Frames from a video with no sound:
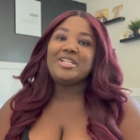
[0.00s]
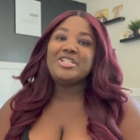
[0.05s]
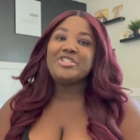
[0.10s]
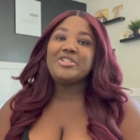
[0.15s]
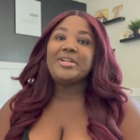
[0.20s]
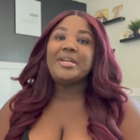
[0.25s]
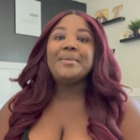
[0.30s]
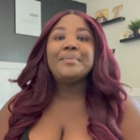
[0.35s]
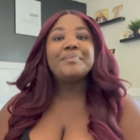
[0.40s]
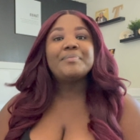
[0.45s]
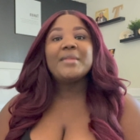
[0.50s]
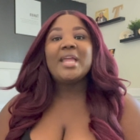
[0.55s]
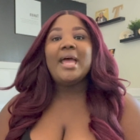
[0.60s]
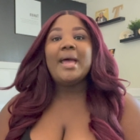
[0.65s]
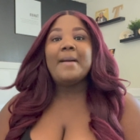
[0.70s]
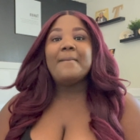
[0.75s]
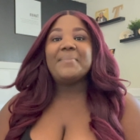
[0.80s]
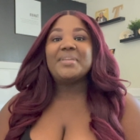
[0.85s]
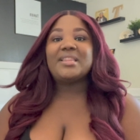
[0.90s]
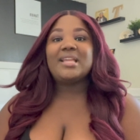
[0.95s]
tree
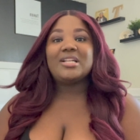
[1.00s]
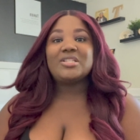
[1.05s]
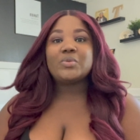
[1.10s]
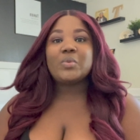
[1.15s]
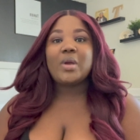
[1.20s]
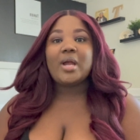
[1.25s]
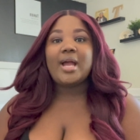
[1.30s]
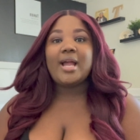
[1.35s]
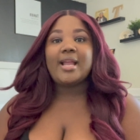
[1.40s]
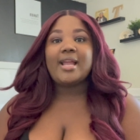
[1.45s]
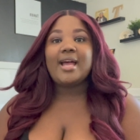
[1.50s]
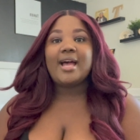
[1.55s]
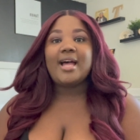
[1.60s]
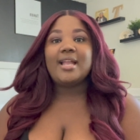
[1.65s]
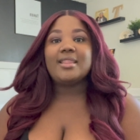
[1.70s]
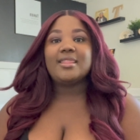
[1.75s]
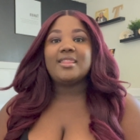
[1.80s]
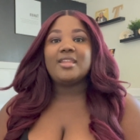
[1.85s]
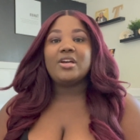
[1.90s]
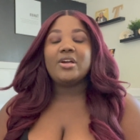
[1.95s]
but that's where i
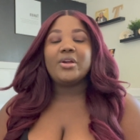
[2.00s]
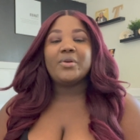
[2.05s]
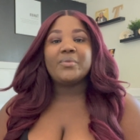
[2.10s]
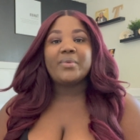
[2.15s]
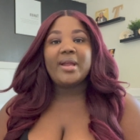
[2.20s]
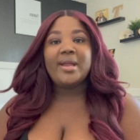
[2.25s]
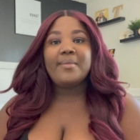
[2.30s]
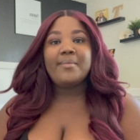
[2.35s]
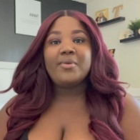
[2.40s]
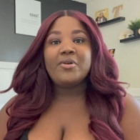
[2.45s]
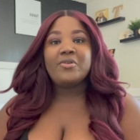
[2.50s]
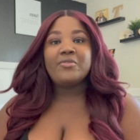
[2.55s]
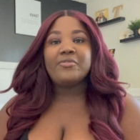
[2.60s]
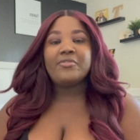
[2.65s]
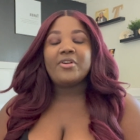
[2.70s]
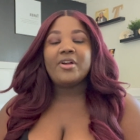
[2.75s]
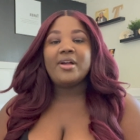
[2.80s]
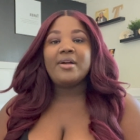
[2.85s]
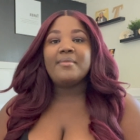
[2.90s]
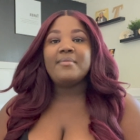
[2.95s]
got the rainbow
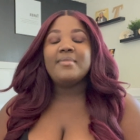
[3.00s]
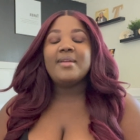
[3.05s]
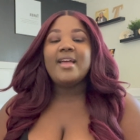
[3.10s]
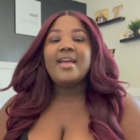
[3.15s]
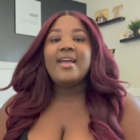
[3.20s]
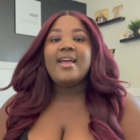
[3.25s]
from